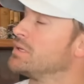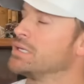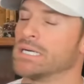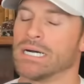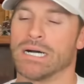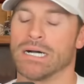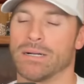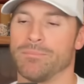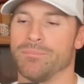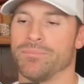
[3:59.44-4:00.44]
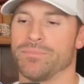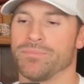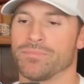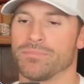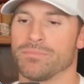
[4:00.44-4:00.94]
Yeah. Um,
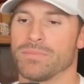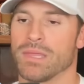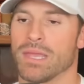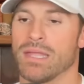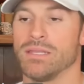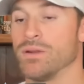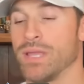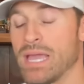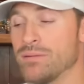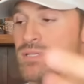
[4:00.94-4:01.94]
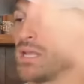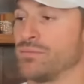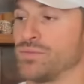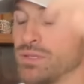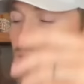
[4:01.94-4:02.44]
and, you know, he had him set
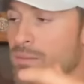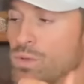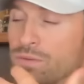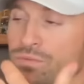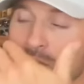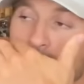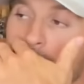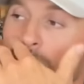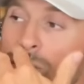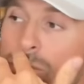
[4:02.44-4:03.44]
up for the game-winning field goal.